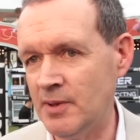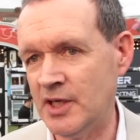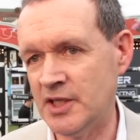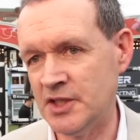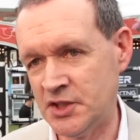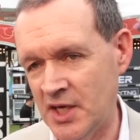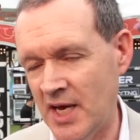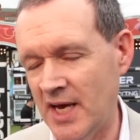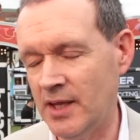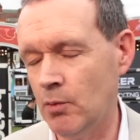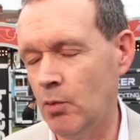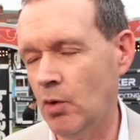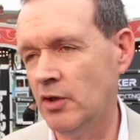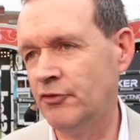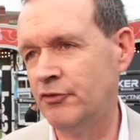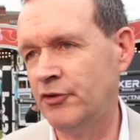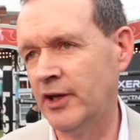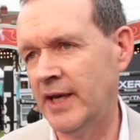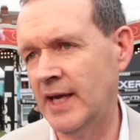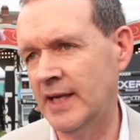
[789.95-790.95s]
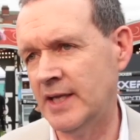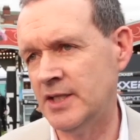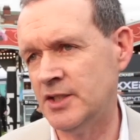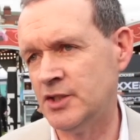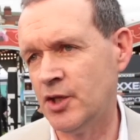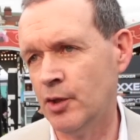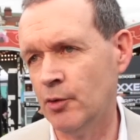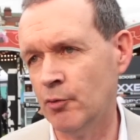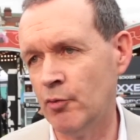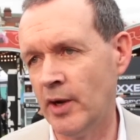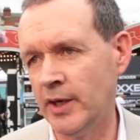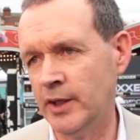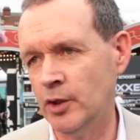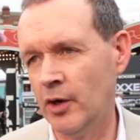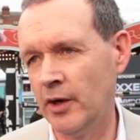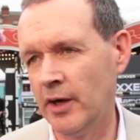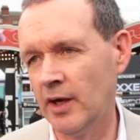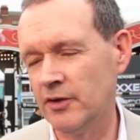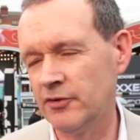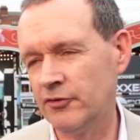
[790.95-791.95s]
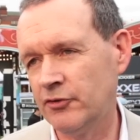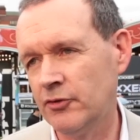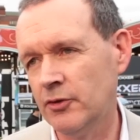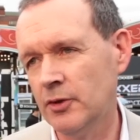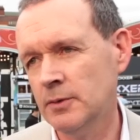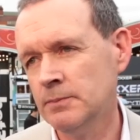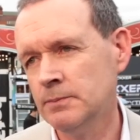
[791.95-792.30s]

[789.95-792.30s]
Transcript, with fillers: because they're the ones that get into the ring, not us.